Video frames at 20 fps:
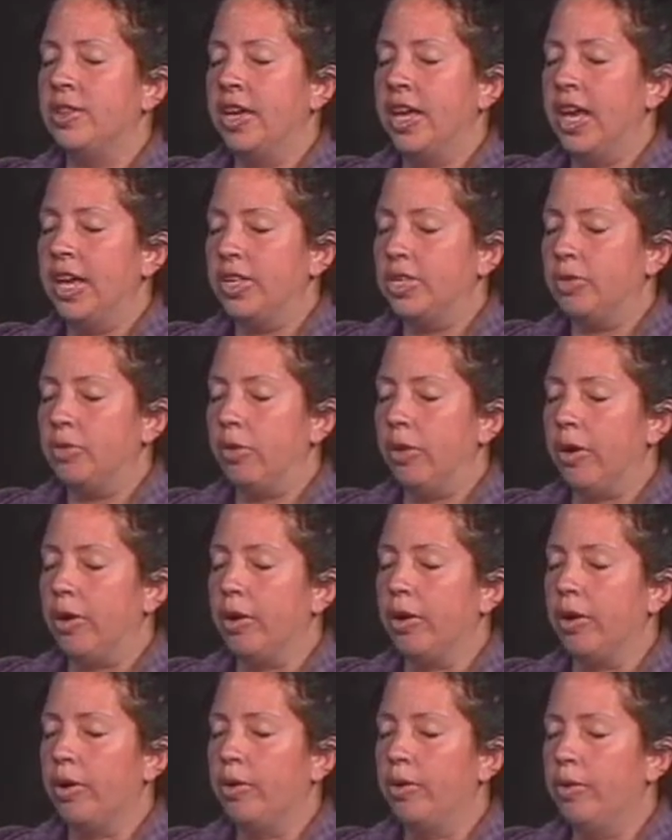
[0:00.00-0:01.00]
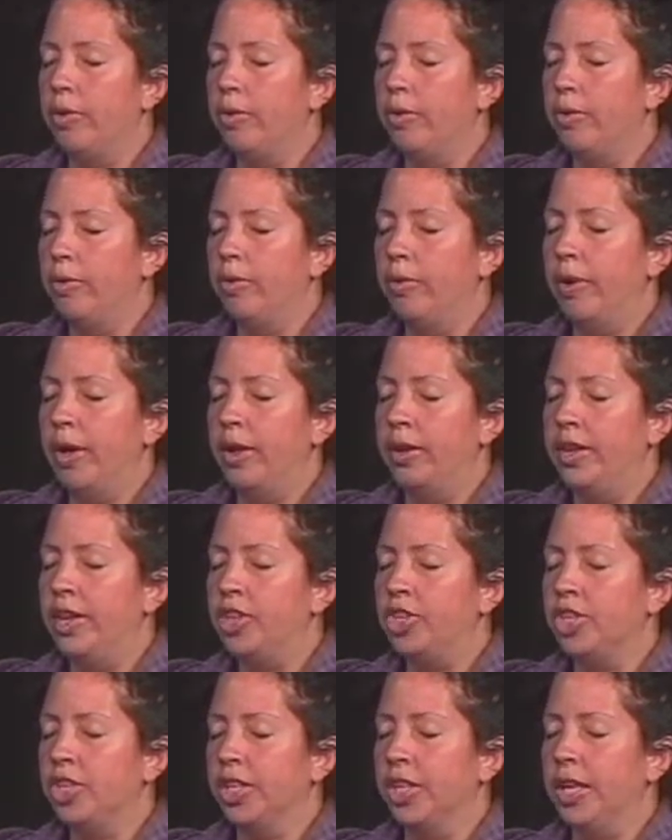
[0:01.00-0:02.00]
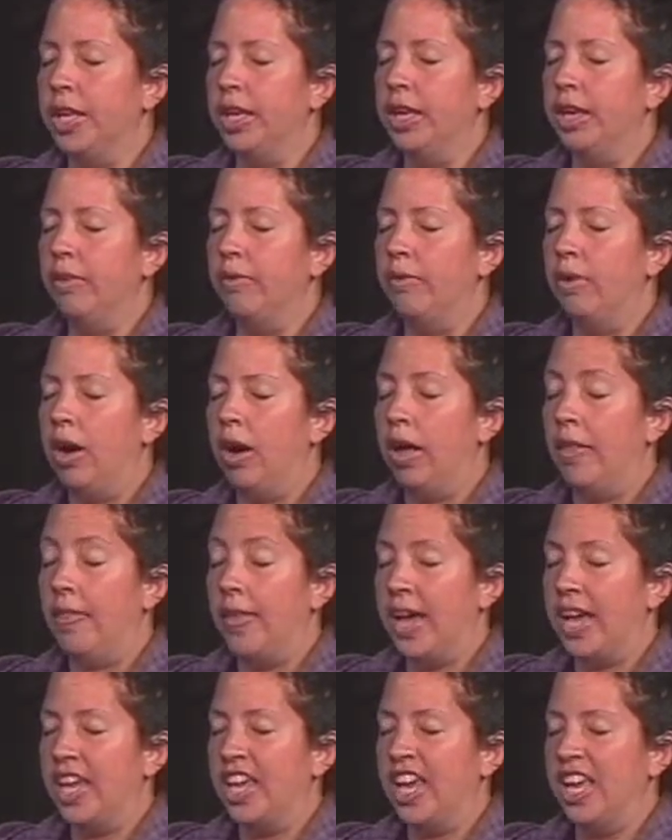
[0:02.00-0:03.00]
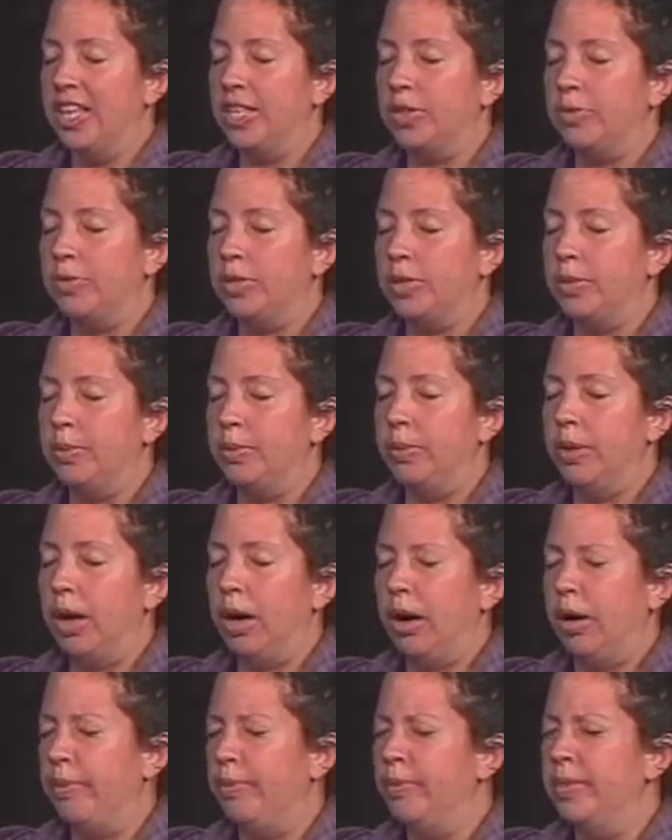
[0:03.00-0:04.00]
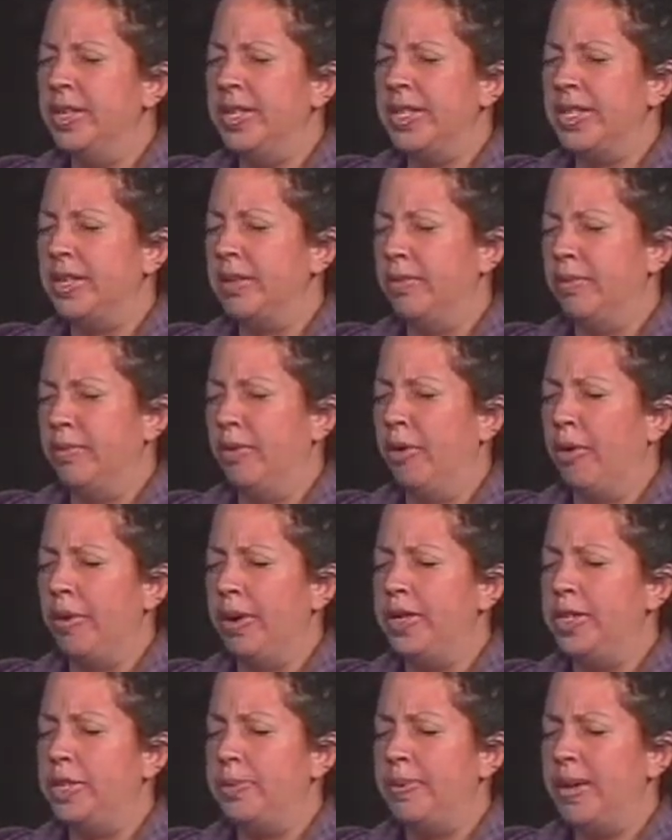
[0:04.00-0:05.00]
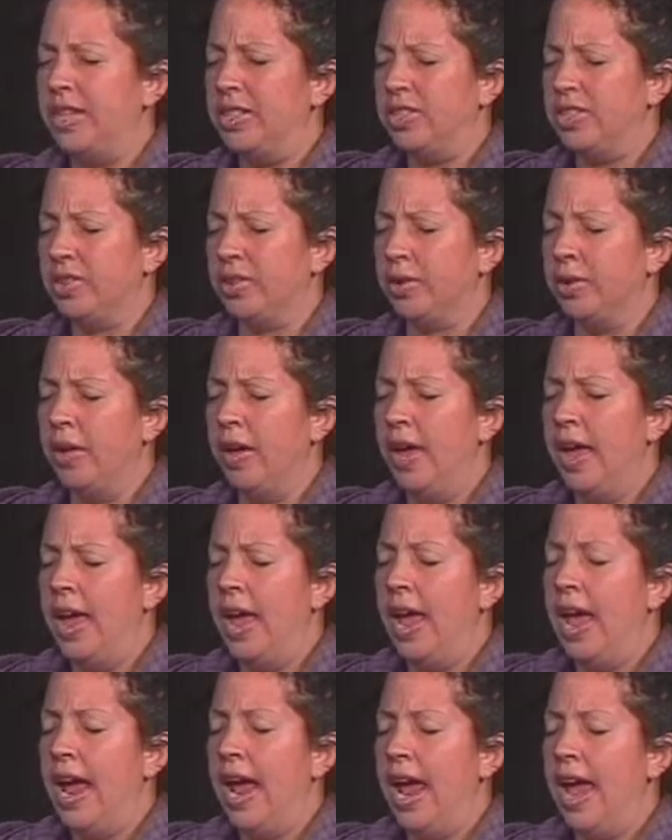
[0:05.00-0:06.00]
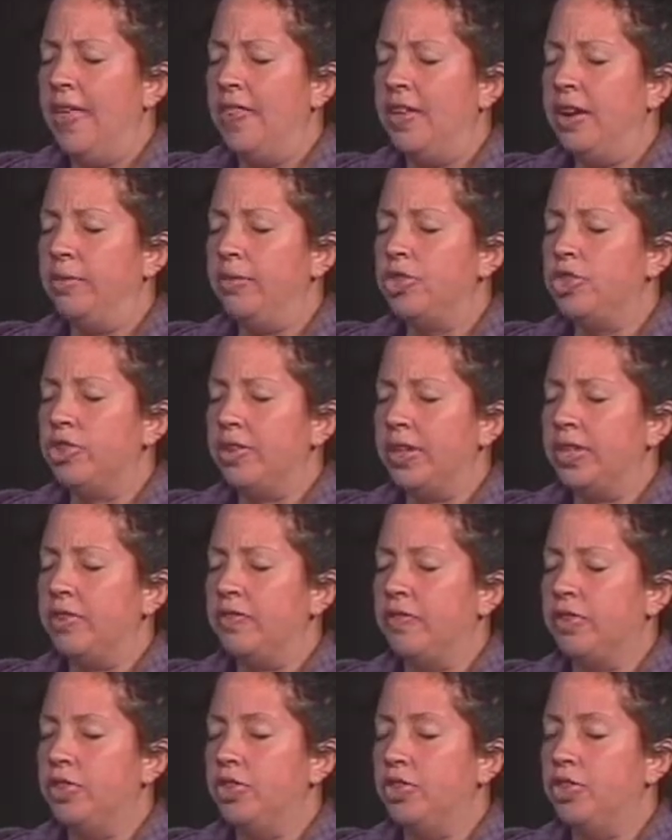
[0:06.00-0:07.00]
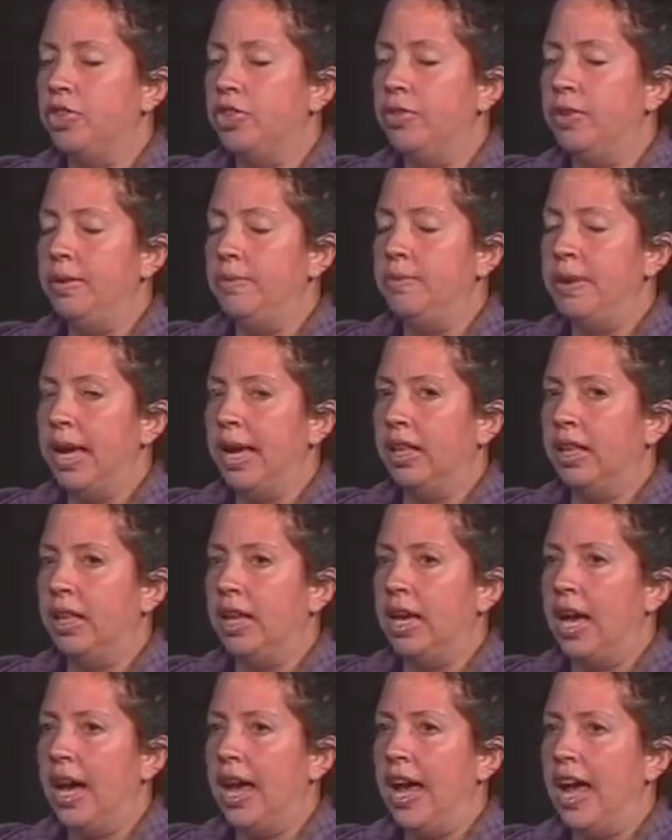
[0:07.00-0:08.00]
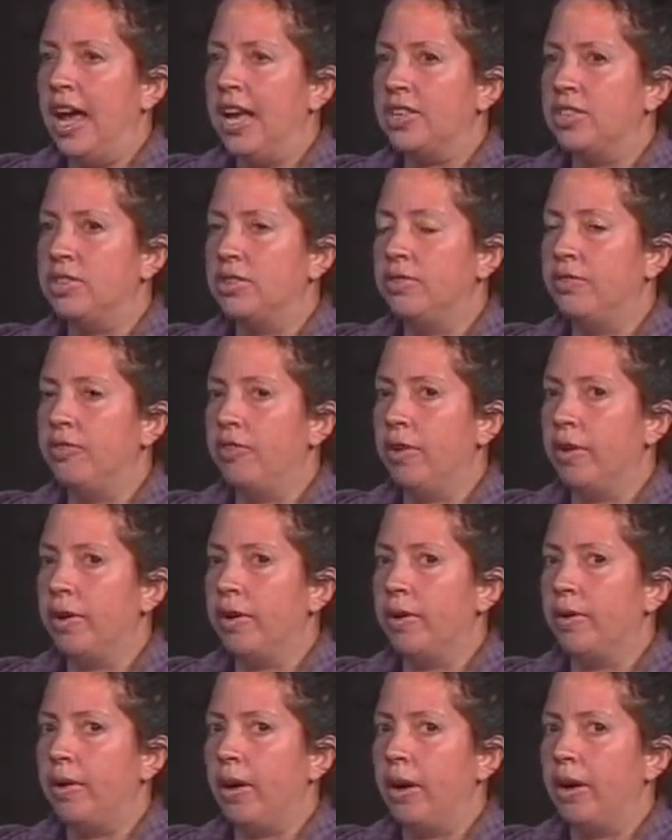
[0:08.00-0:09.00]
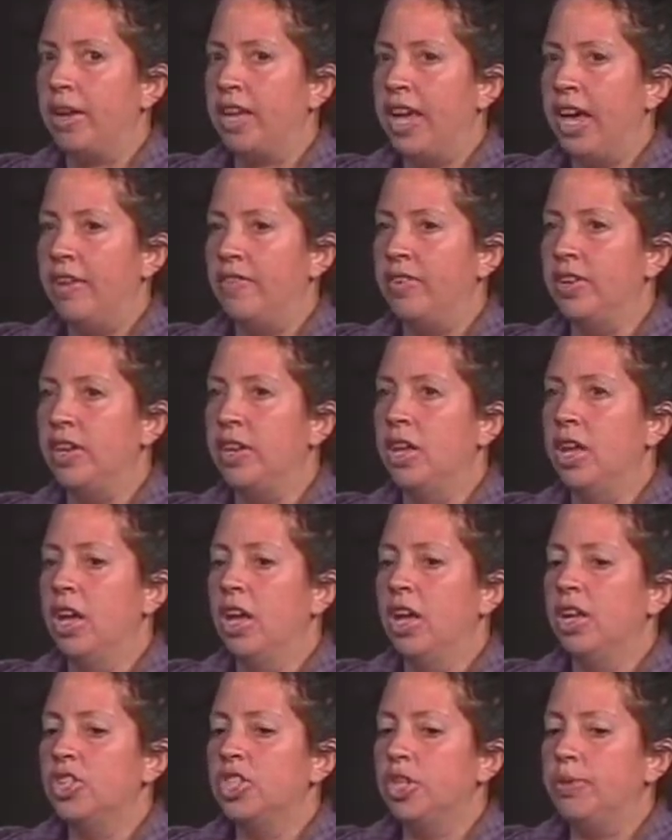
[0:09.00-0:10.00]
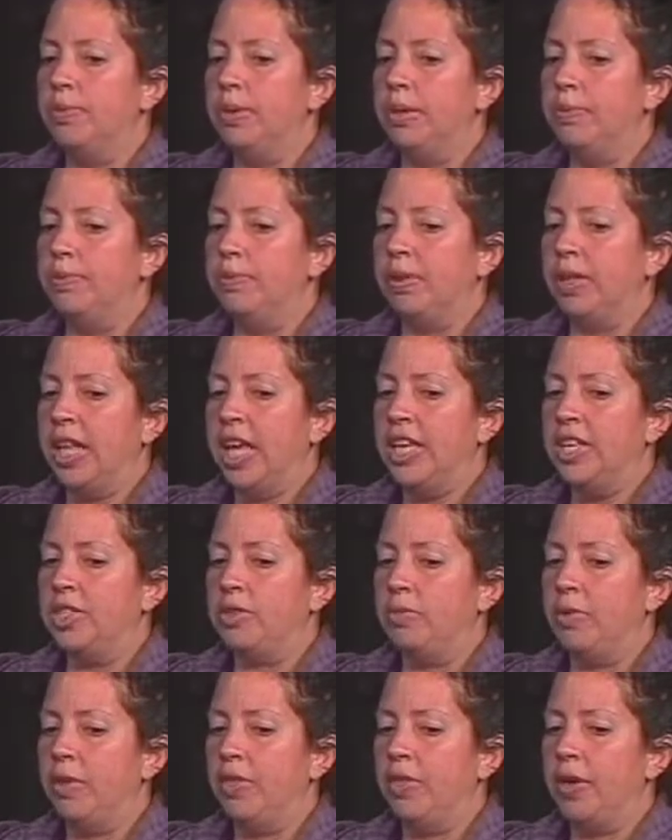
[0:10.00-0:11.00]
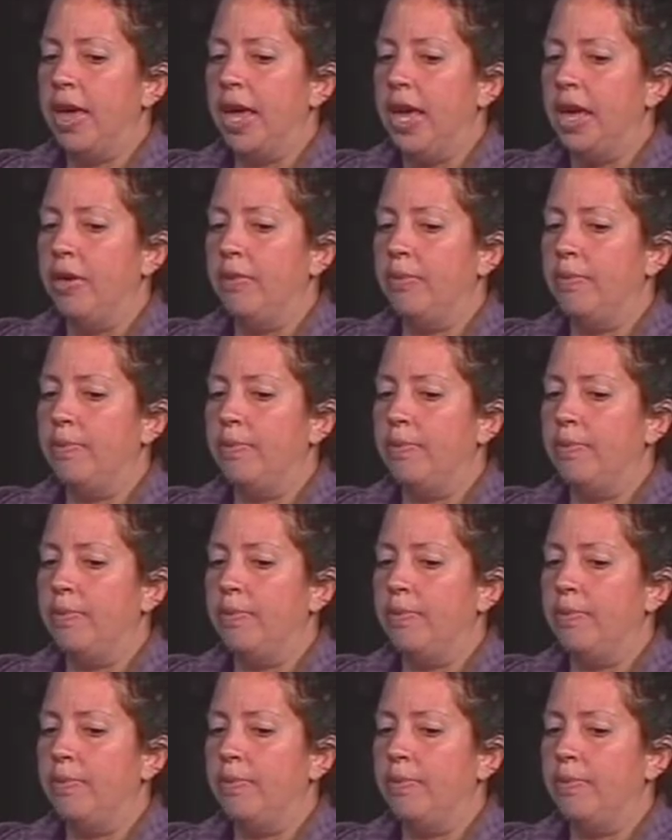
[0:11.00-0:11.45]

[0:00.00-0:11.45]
the caseworker who initially on that case was Ms. Maureen Spencer, and then it was transferred to Judy Bentley. I asked it for Kevin to be placed with a